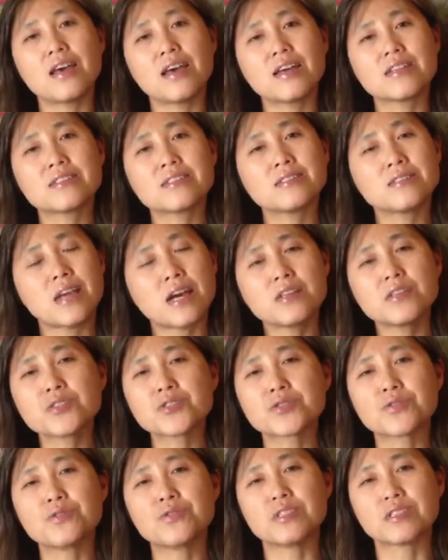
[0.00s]
At another
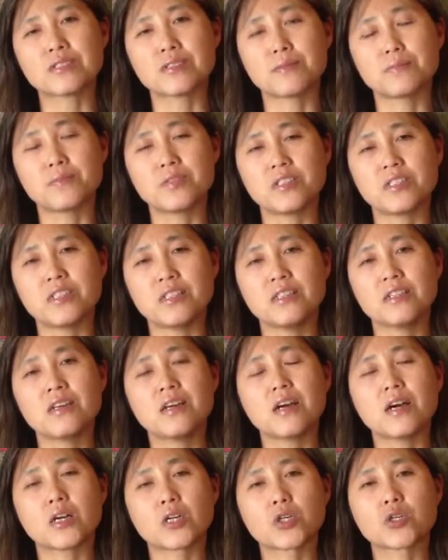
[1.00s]
school assembly,
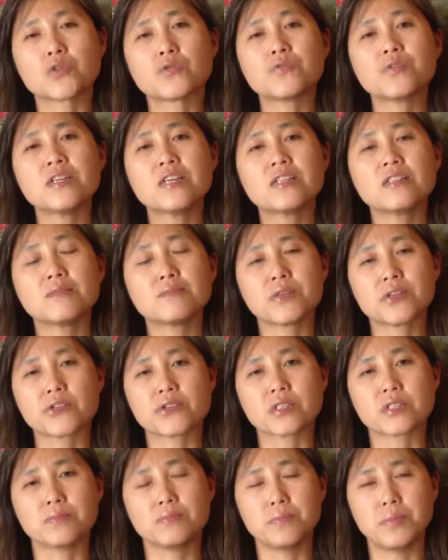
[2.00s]
a
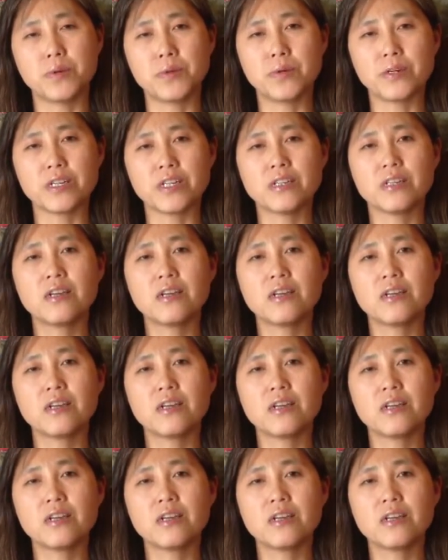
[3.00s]
Korean-American boy